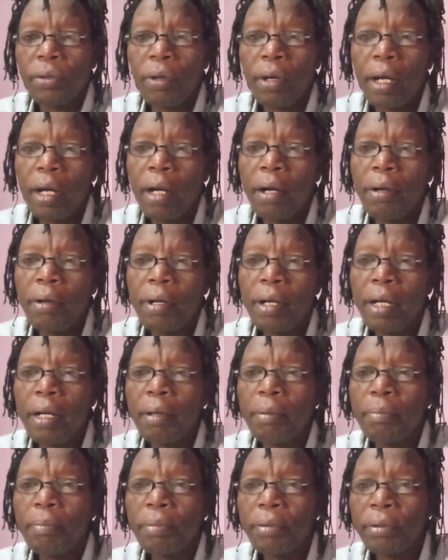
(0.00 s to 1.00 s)
how
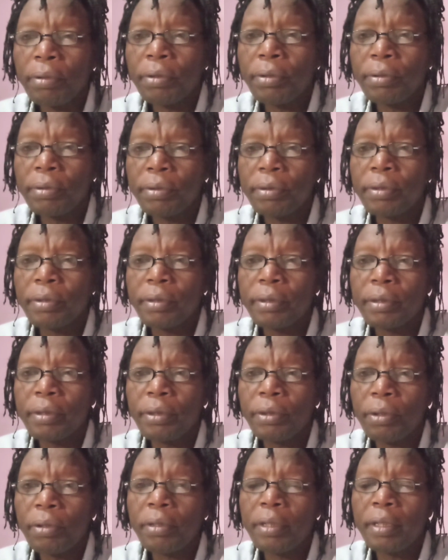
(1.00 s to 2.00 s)
come protons
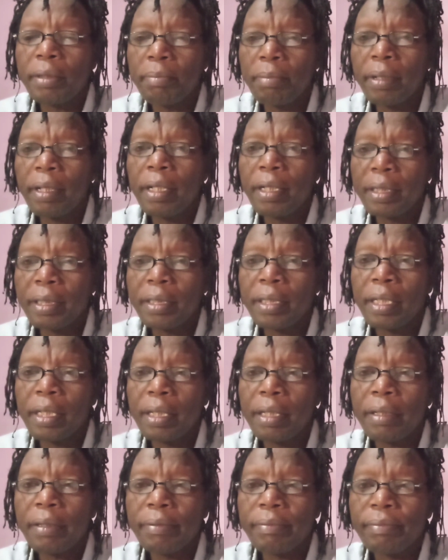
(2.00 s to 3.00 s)
don't repel each other?